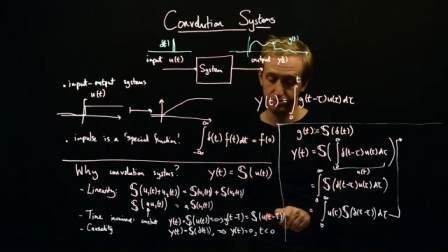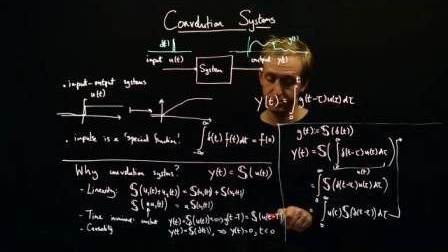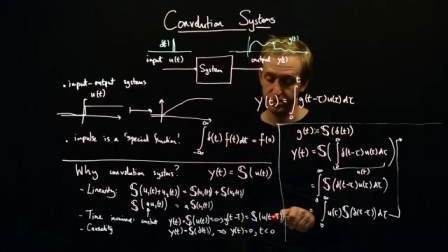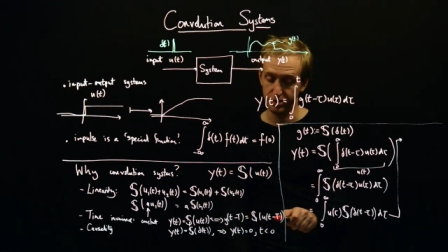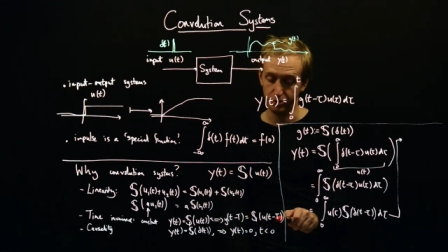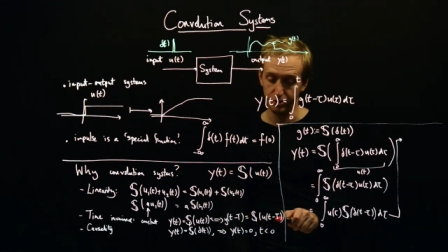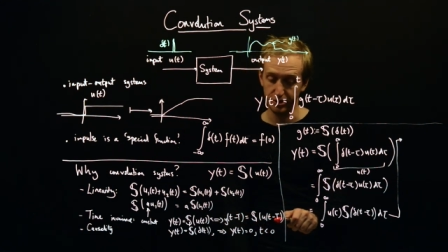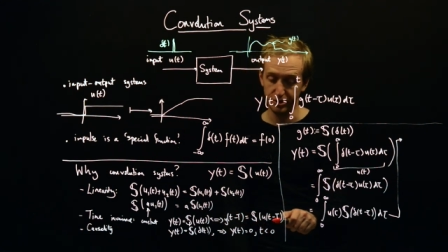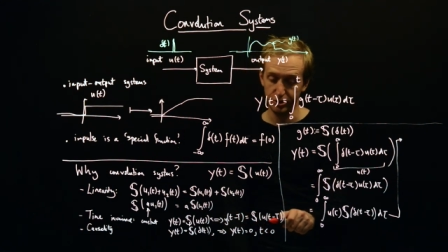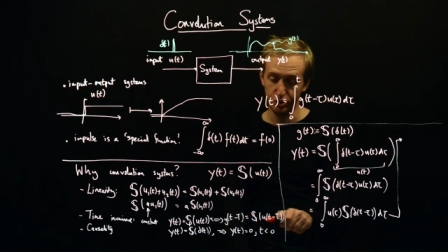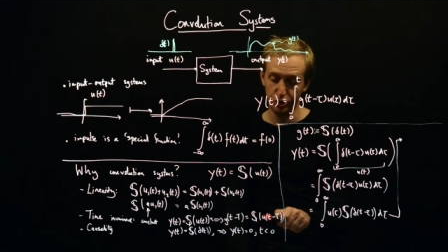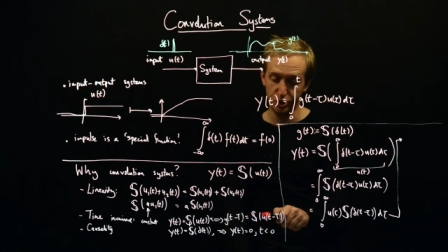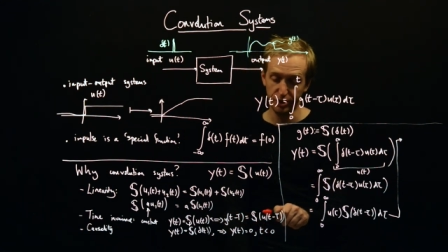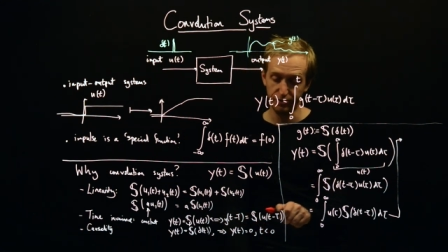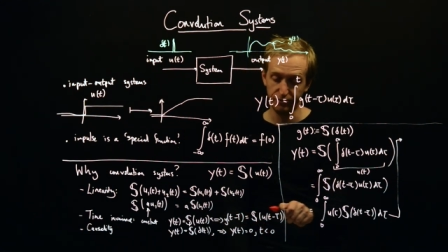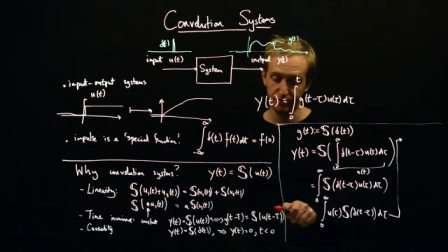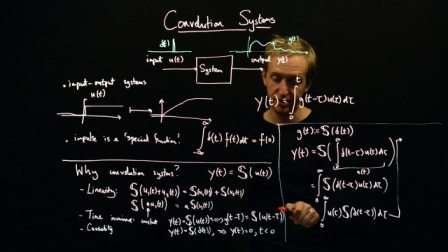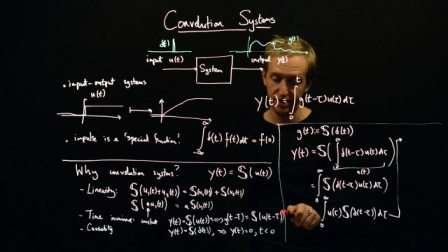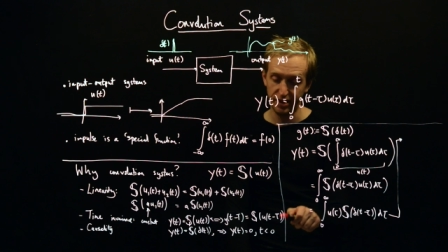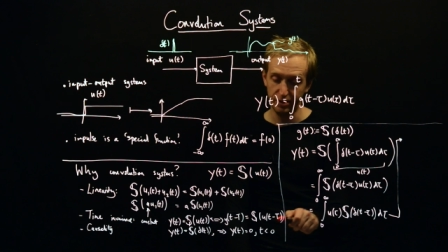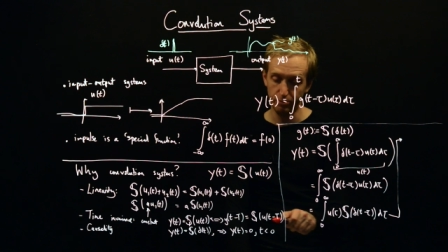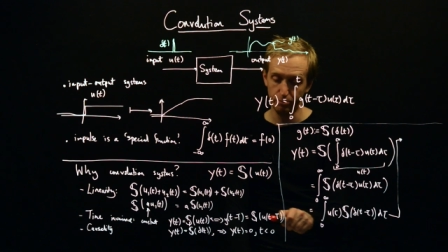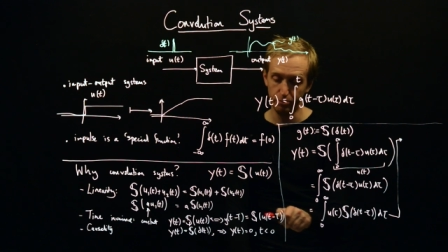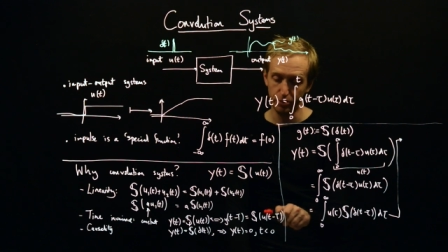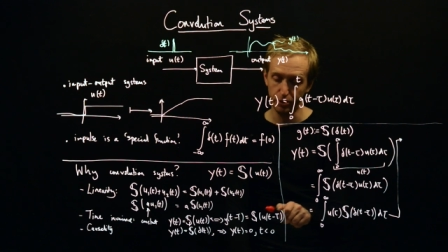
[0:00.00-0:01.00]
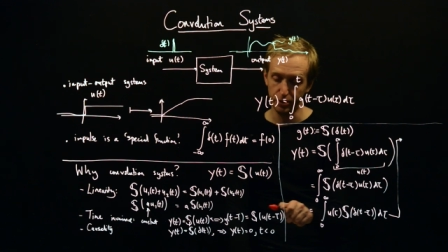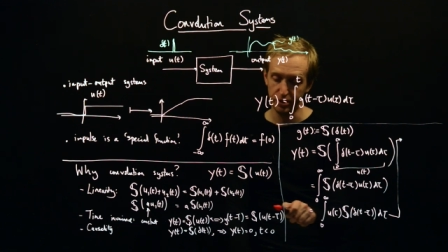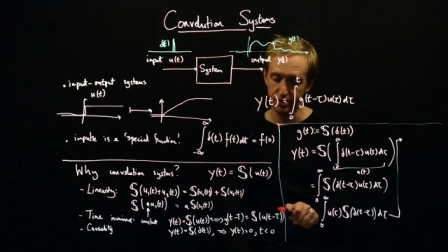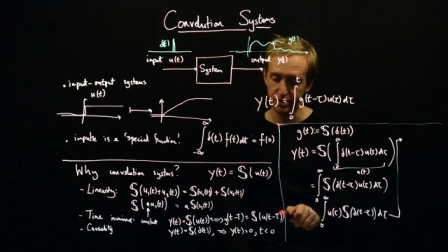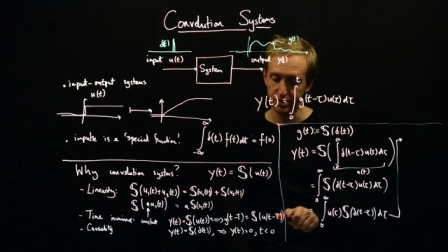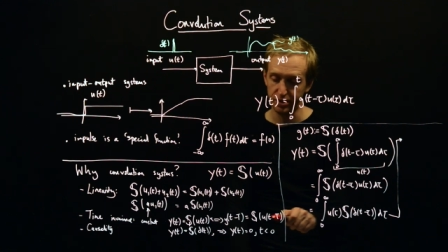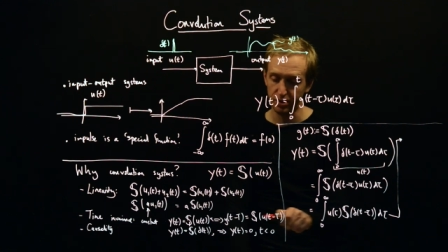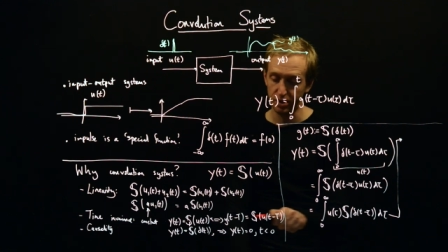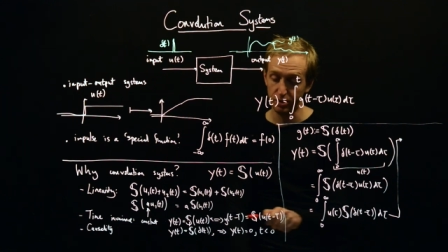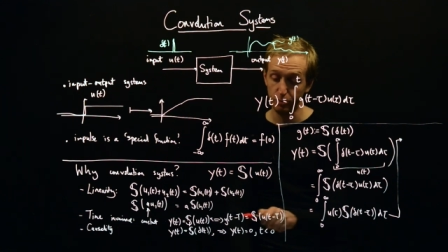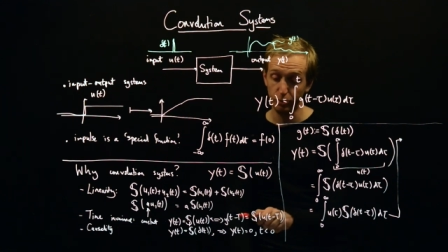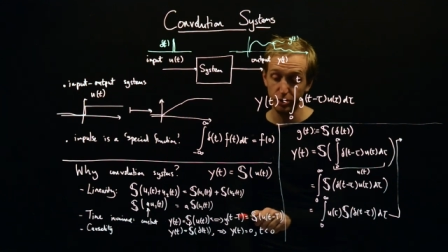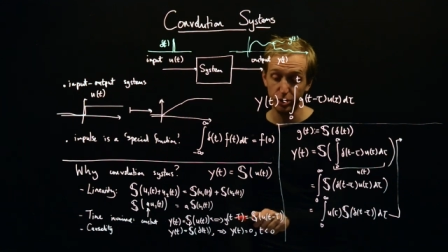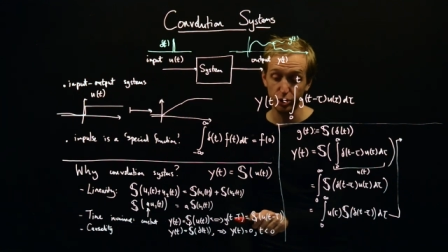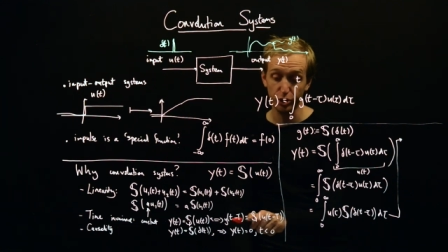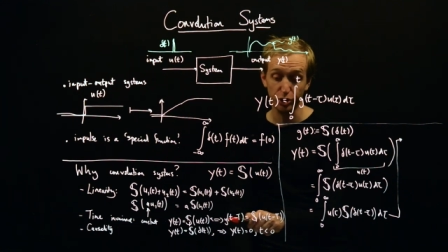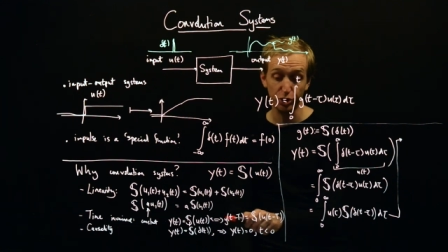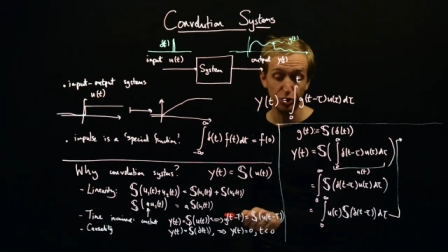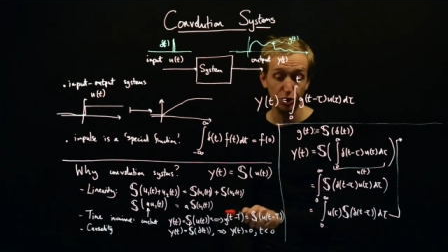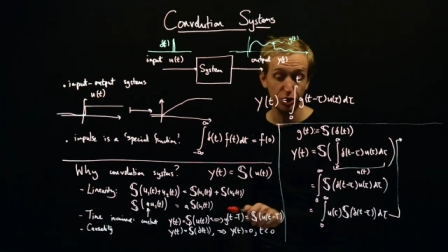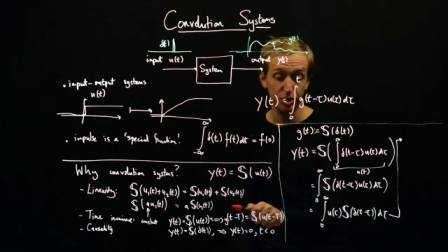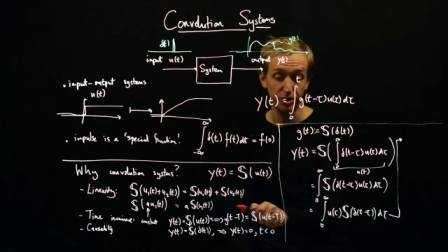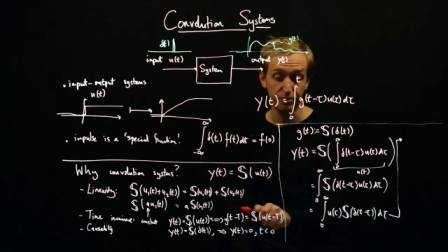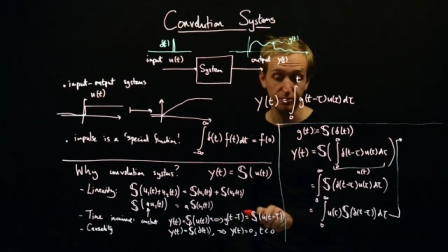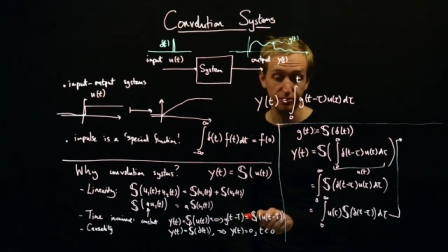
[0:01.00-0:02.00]
sorry, shift the input in time, we just
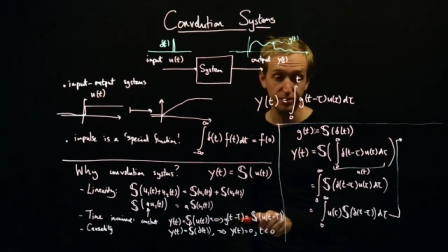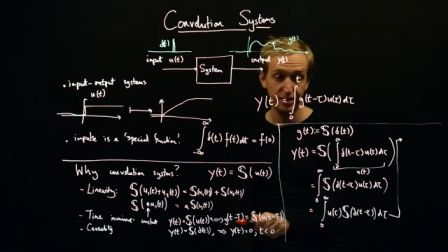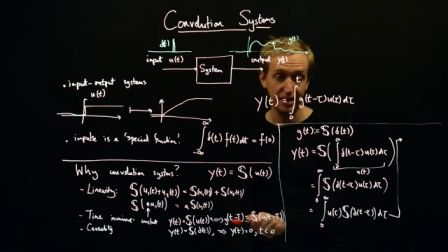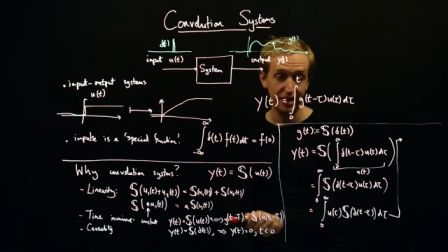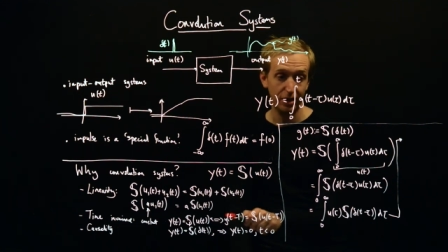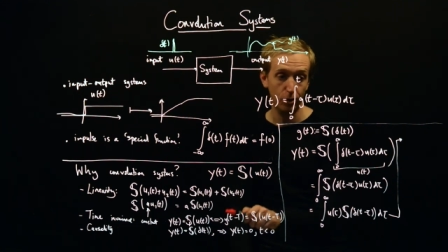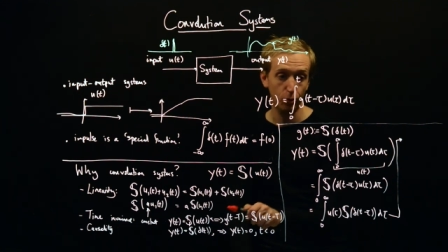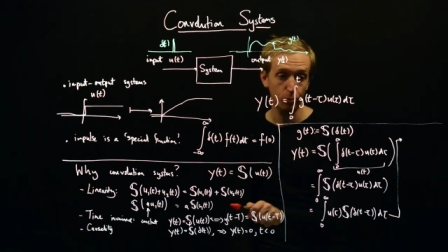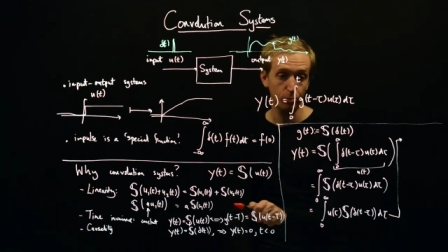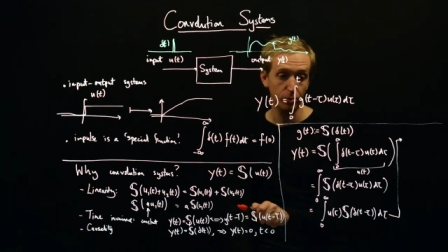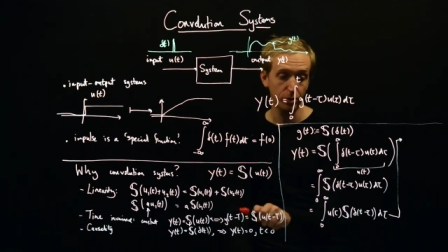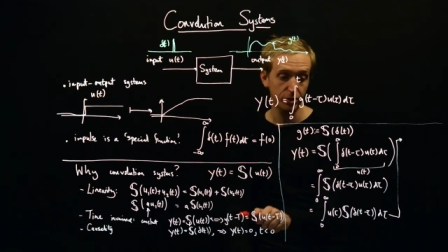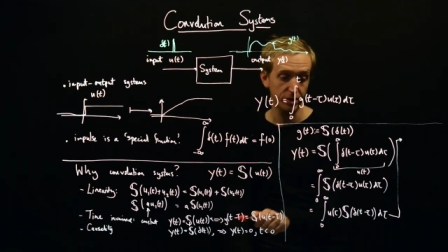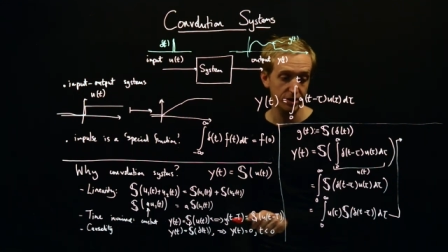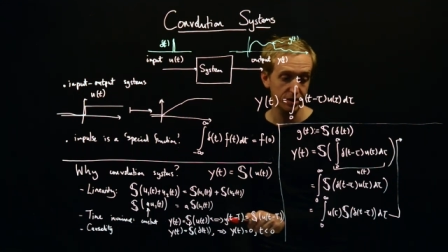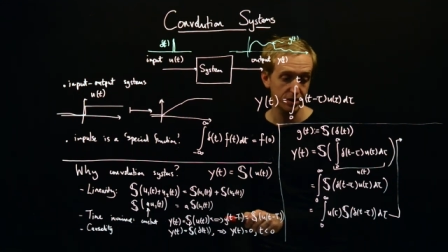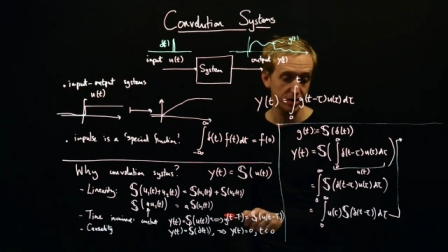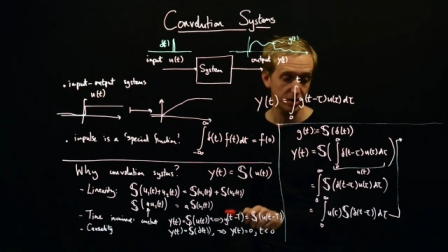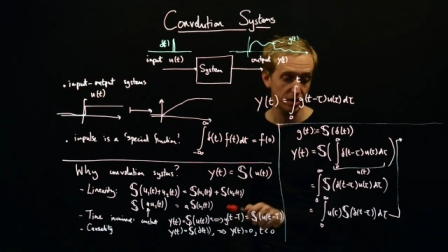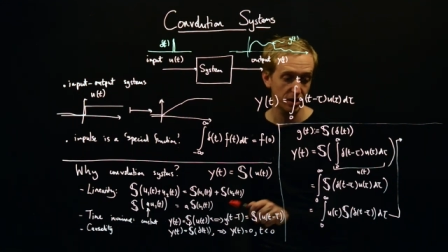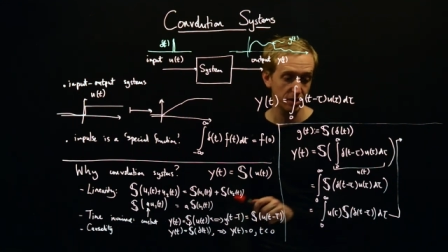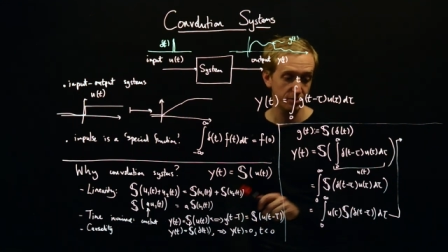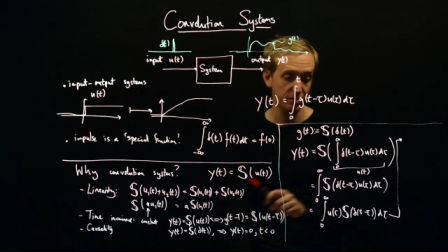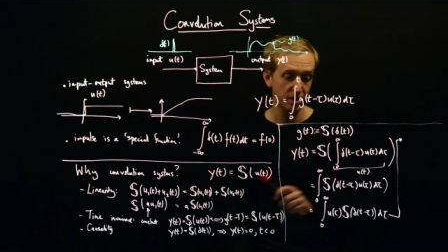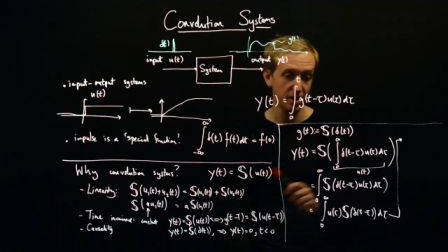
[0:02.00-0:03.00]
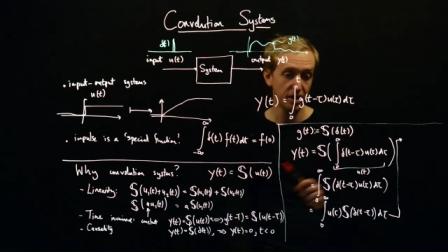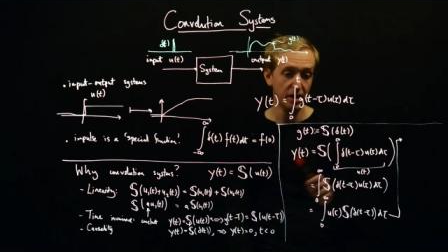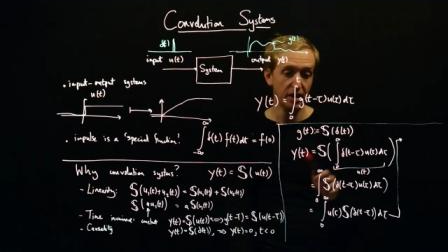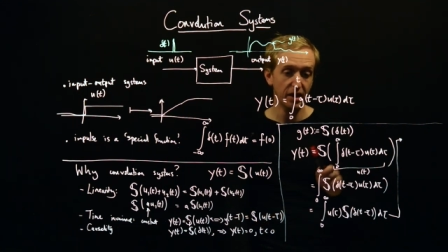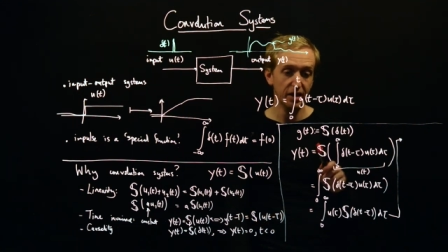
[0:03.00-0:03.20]
shift the output in time.